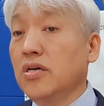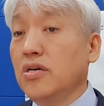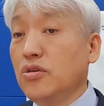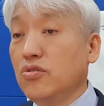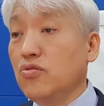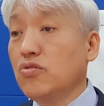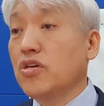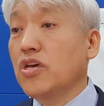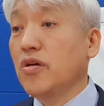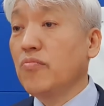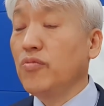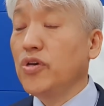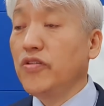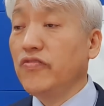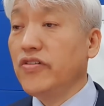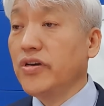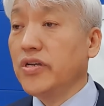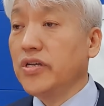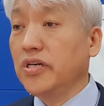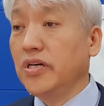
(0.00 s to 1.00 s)
you can be
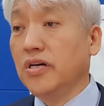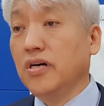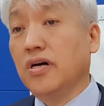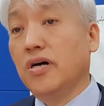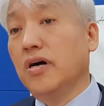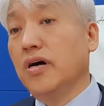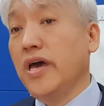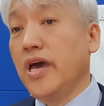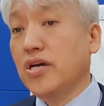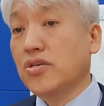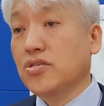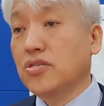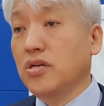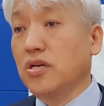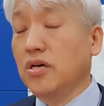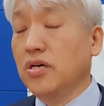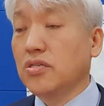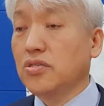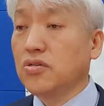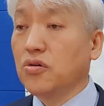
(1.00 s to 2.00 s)
very
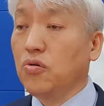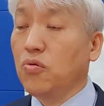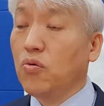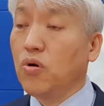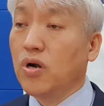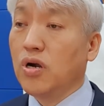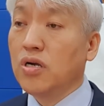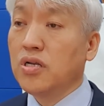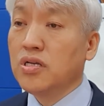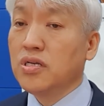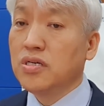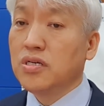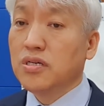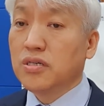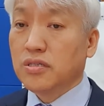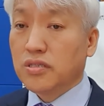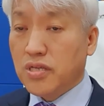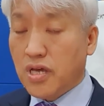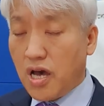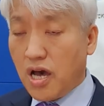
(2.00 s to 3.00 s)
excellent or
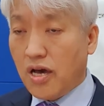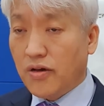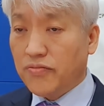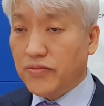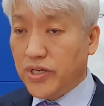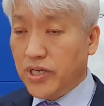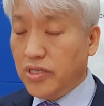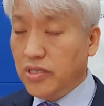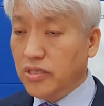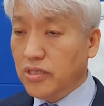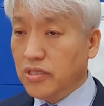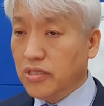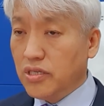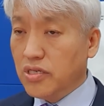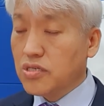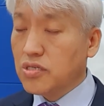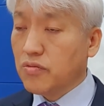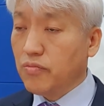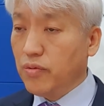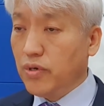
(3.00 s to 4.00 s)
top in
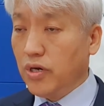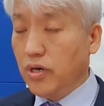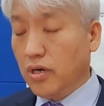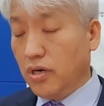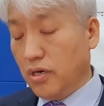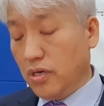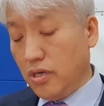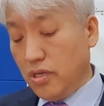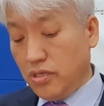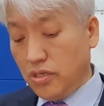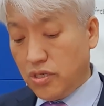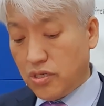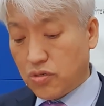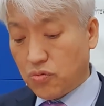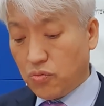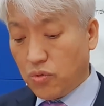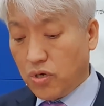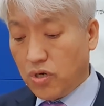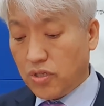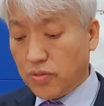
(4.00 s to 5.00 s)
this
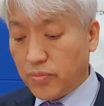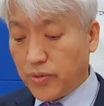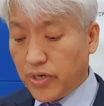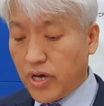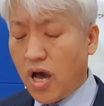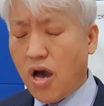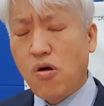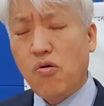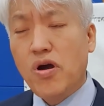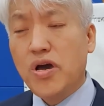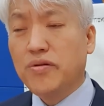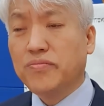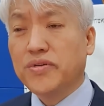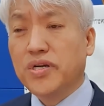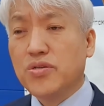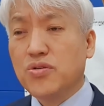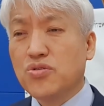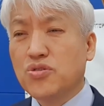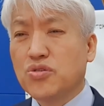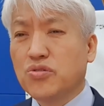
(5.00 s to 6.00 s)
world. But however,
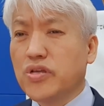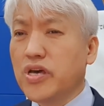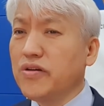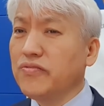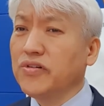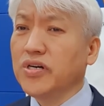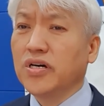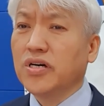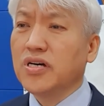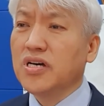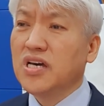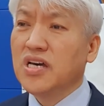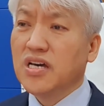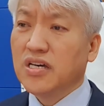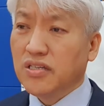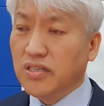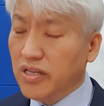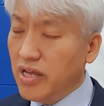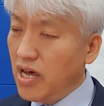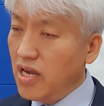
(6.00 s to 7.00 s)
you should have a
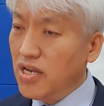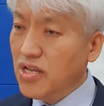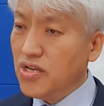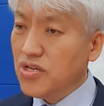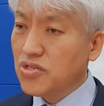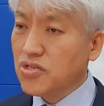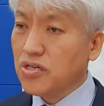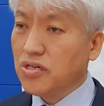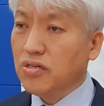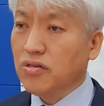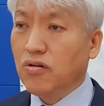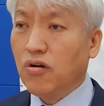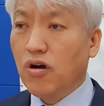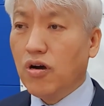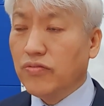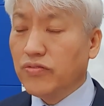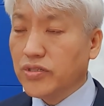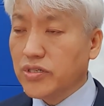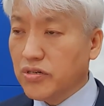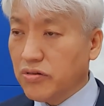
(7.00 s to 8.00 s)
knowledge
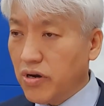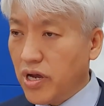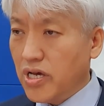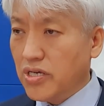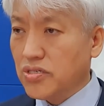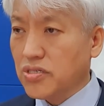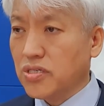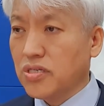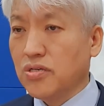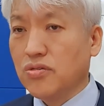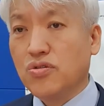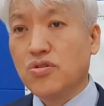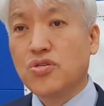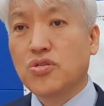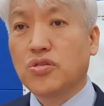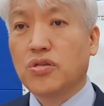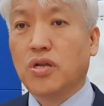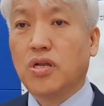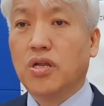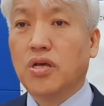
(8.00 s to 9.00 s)
of Christ. You
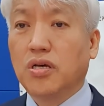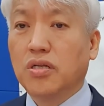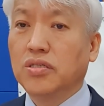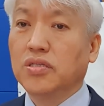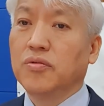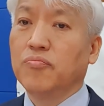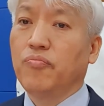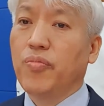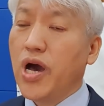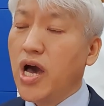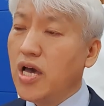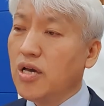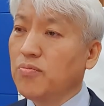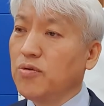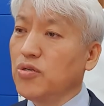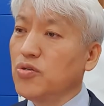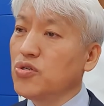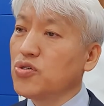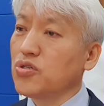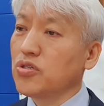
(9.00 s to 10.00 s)
should learn Bible.
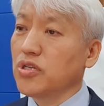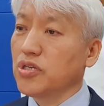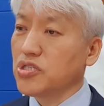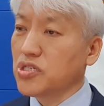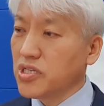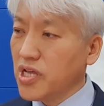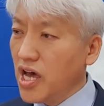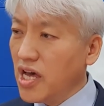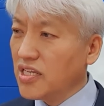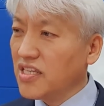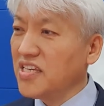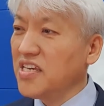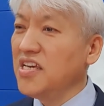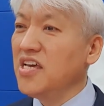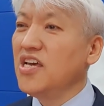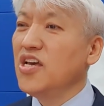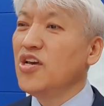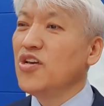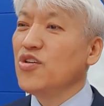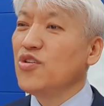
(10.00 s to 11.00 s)
You should study.
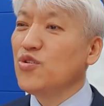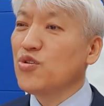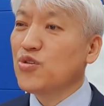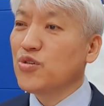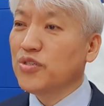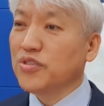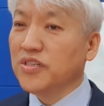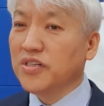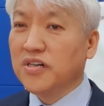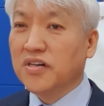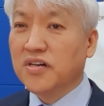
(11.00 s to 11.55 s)
You should,